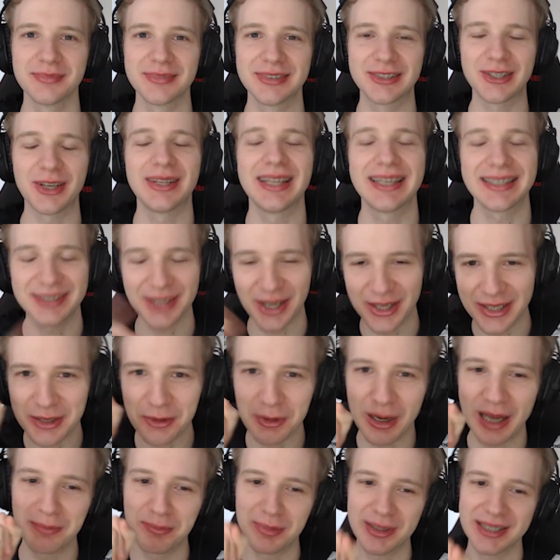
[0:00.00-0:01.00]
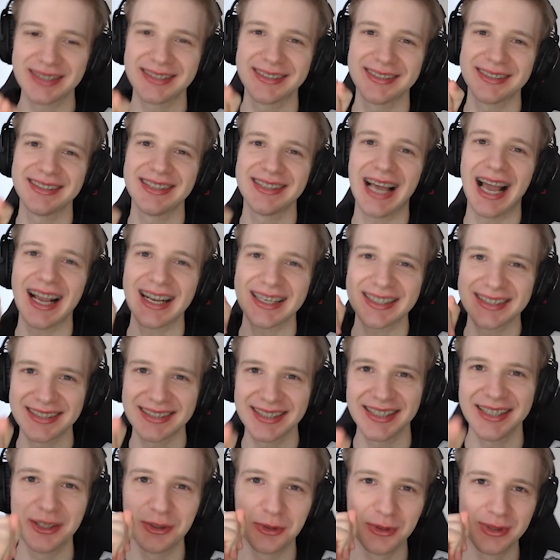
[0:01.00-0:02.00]
So there is only one person
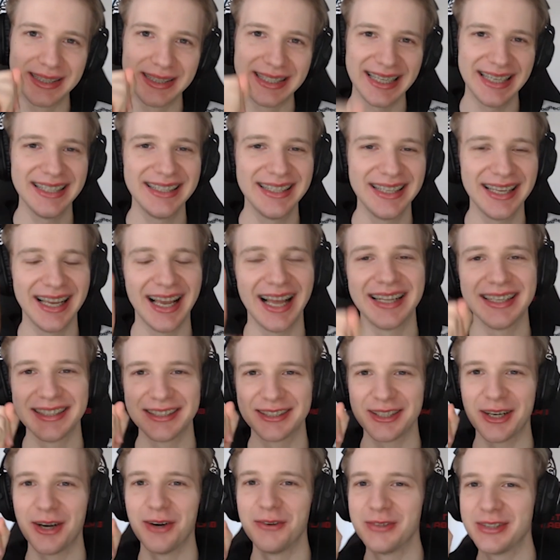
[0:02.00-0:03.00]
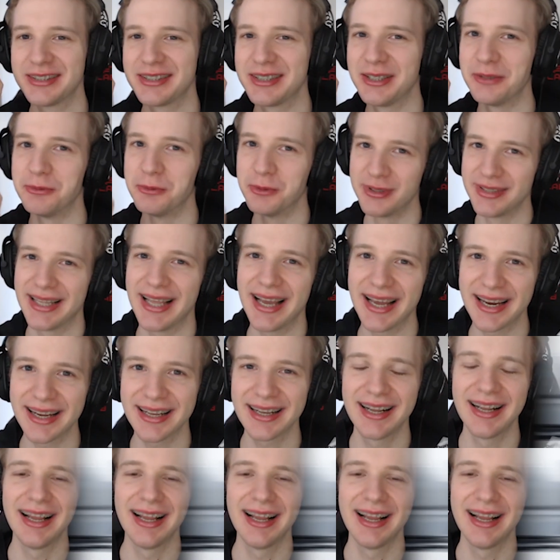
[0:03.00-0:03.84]
actually who did, and it's obviously Wunder.